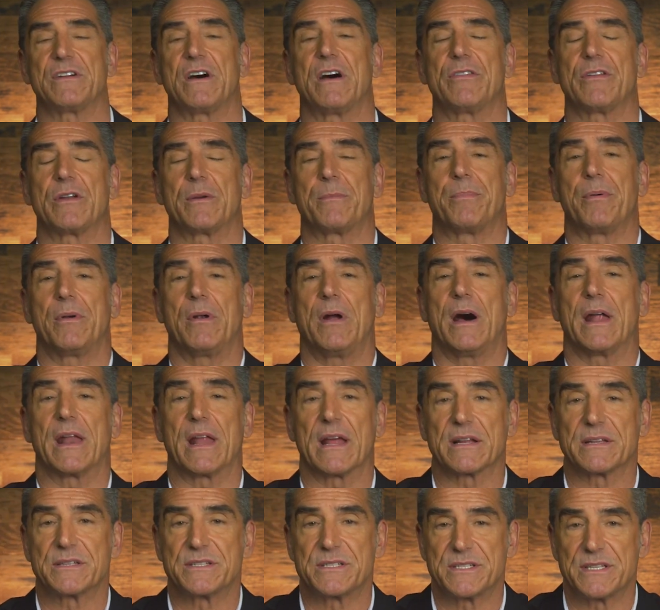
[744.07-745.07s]
other
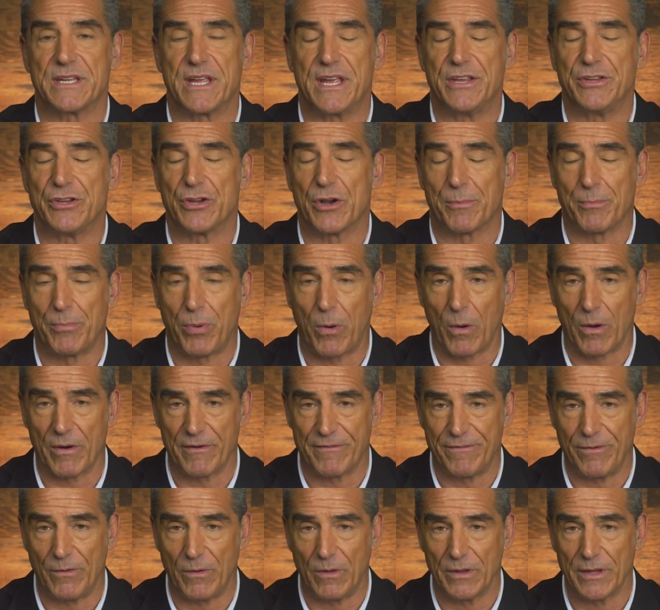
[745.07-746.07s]
products in your
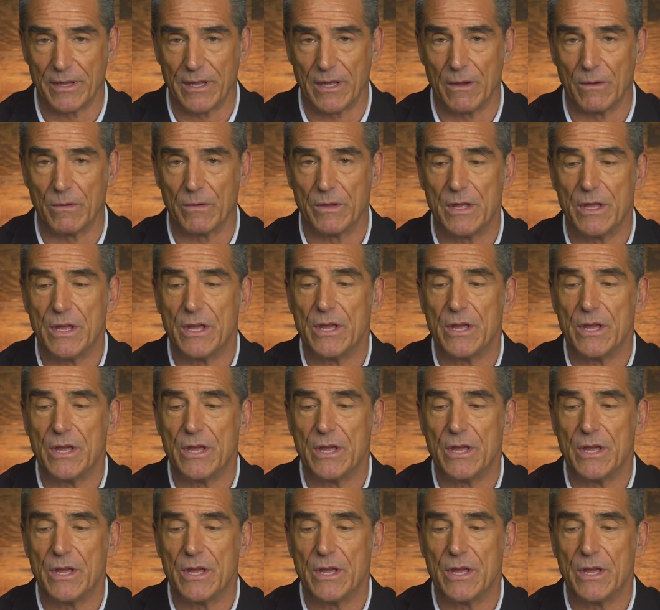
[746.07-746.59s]
portfolio,